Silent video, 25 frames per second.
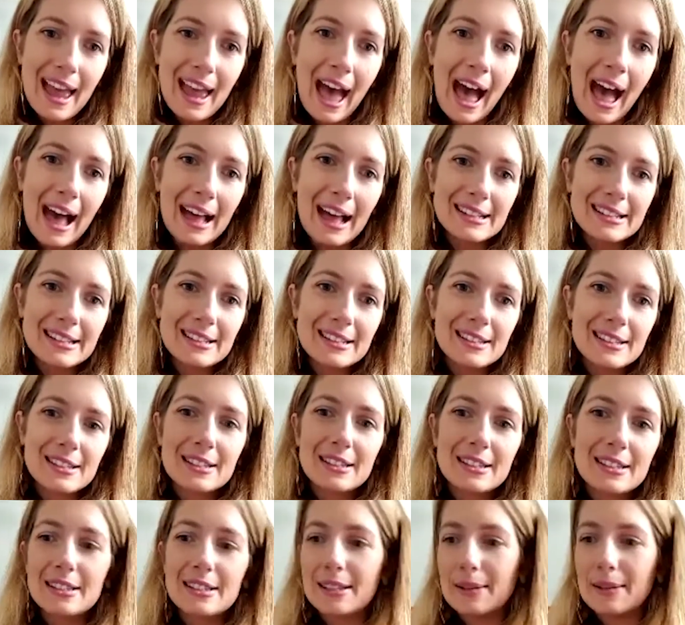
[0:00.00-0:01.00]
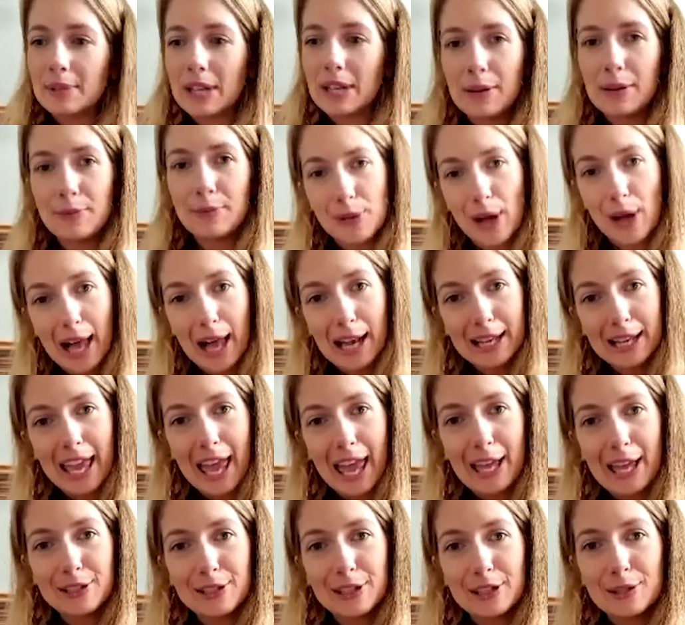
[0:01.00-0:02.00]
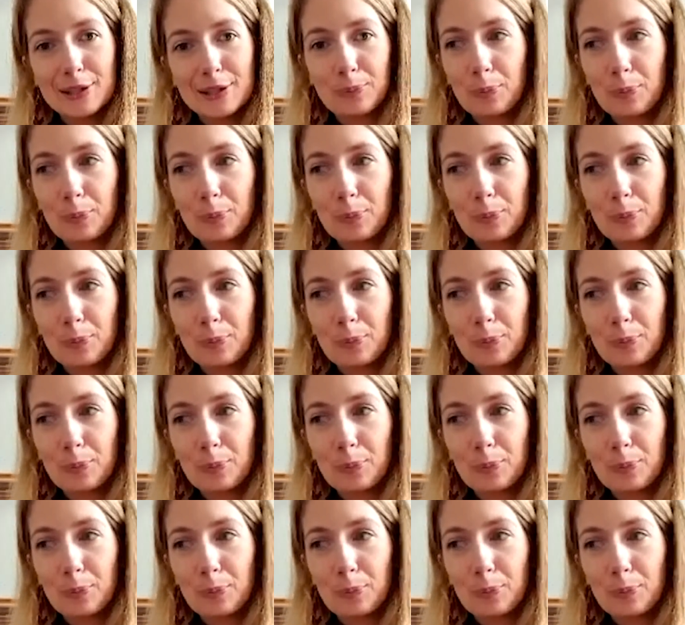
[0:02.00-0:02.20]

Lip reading: and sometimes you're allocated